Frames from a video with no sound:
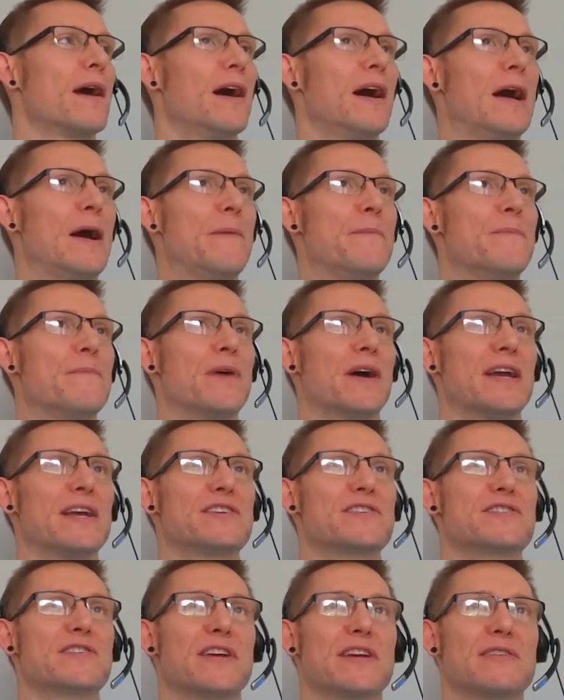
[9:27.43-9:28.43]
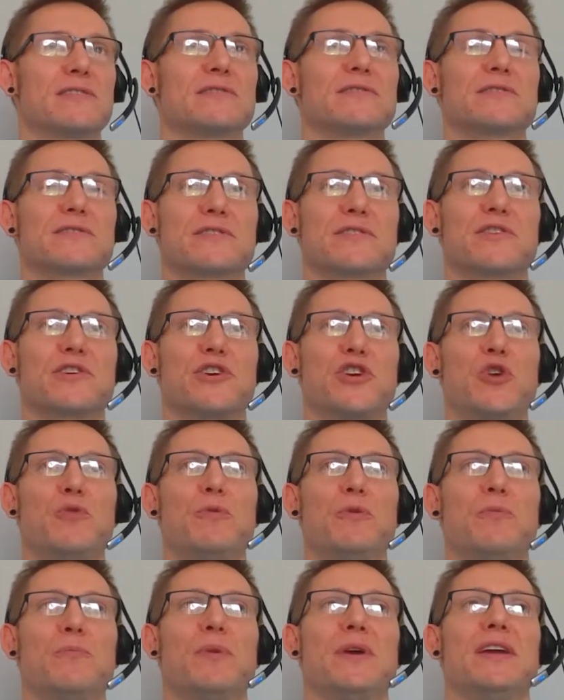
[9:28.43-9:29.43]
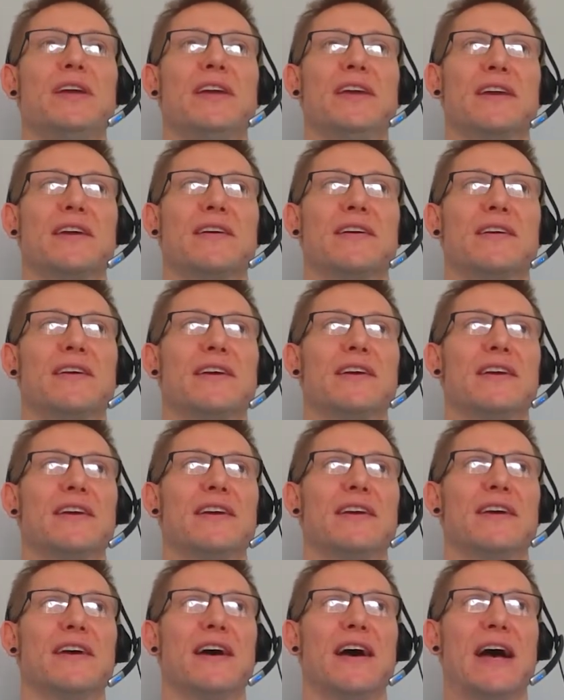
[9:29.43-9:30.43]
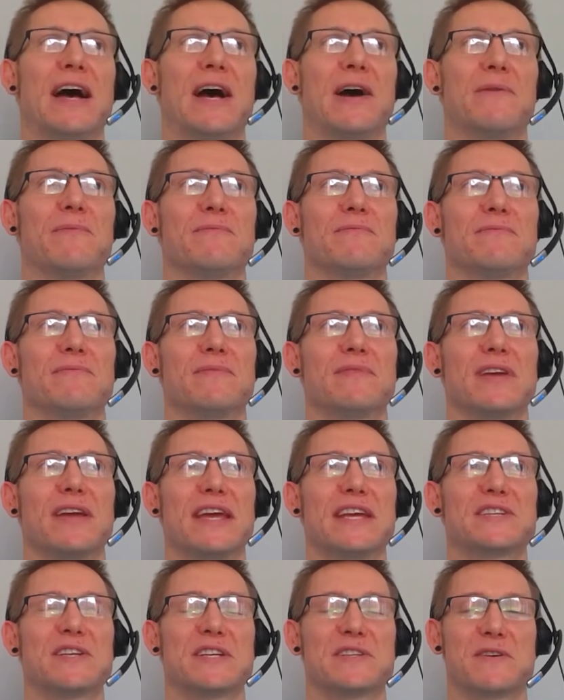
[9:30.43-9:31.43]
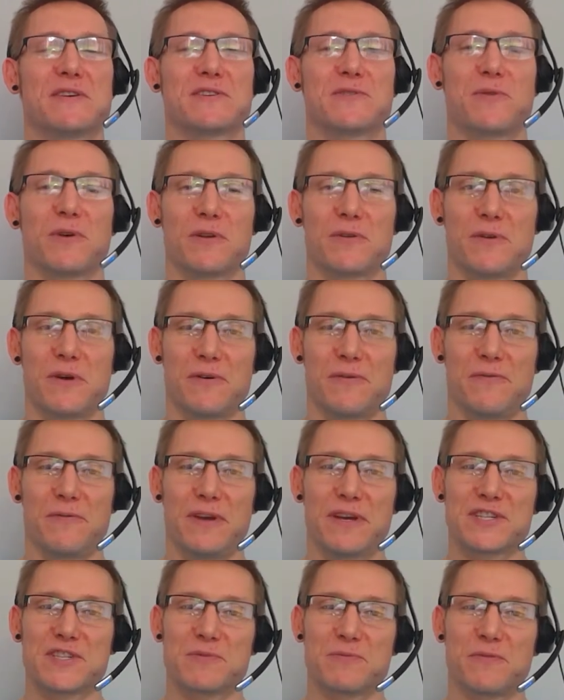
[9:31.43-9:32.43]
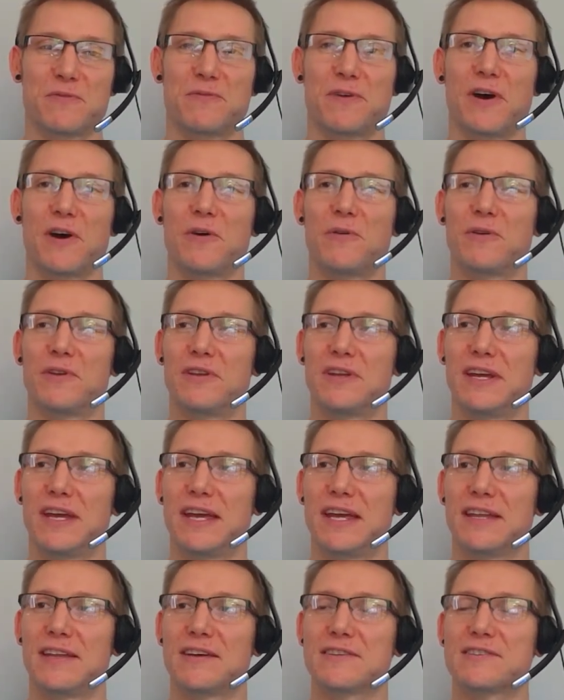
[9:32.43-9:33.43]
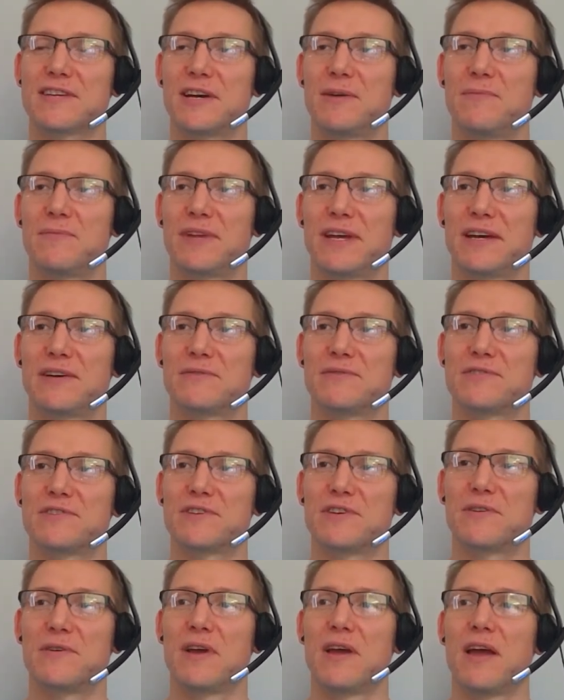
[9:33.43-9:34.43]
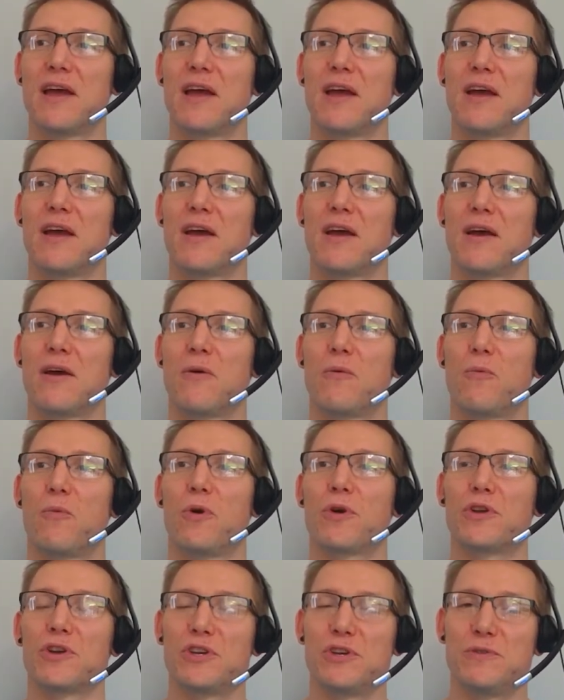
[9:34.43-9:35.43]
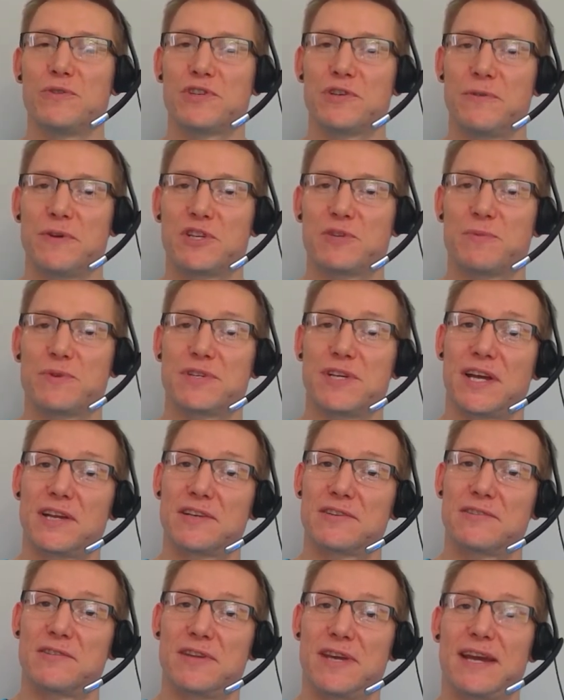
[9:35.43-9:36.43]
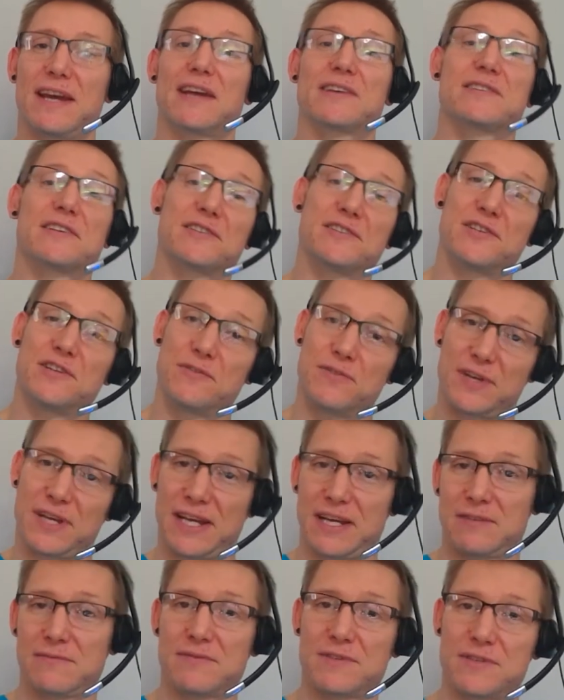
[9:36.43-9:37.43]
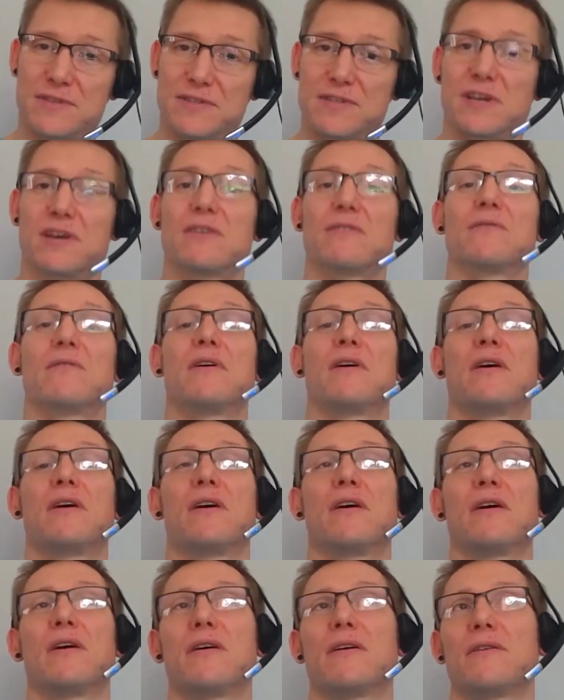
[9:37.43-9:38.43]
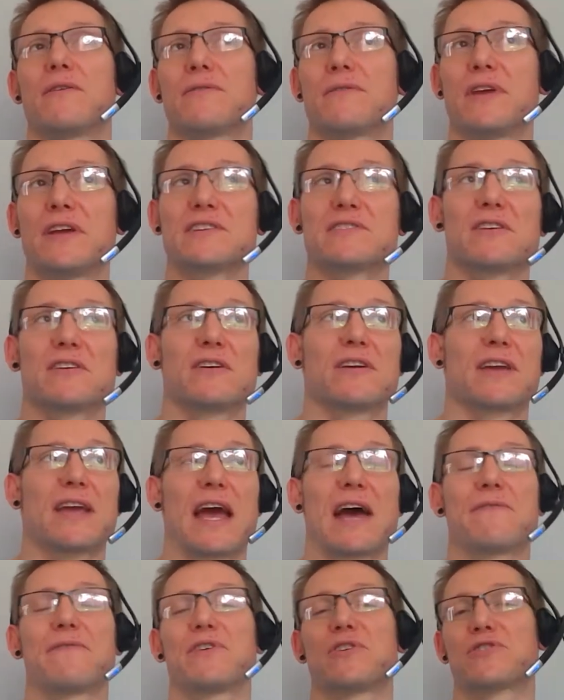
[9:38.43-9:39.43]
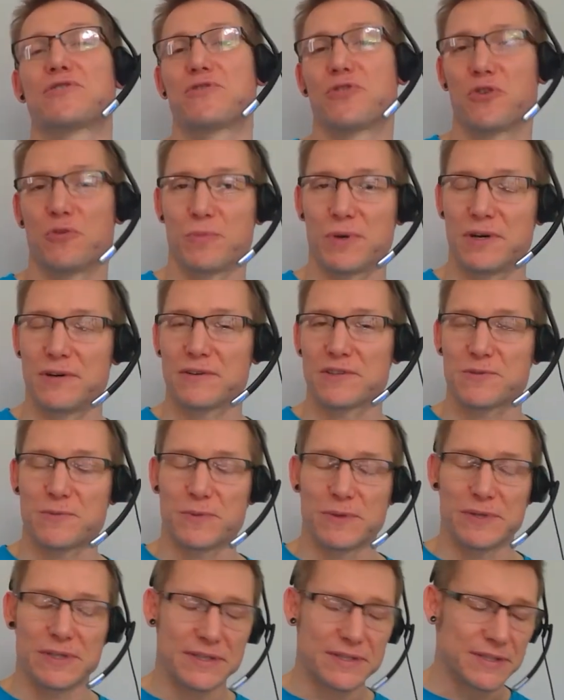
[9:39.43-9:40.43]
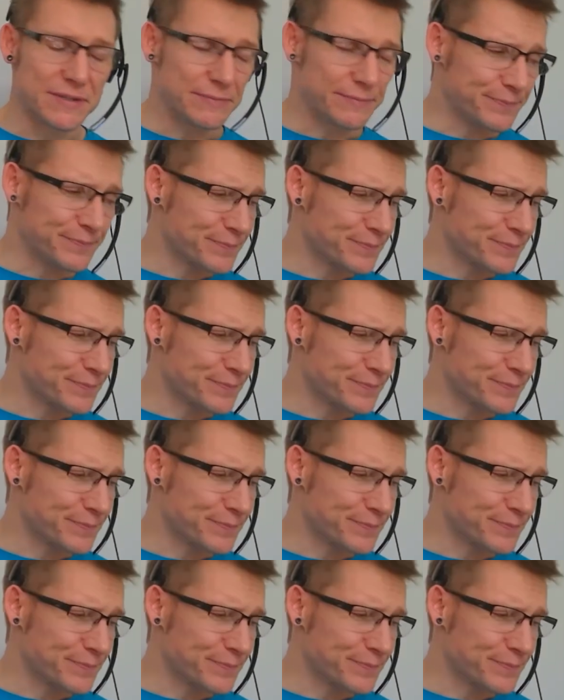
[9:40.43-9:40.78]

um, a skilled human being um, is, is, is quite a, a fearsome foe and it does come down to what are you doing to protect the access to your accounts? So things like having strong passwords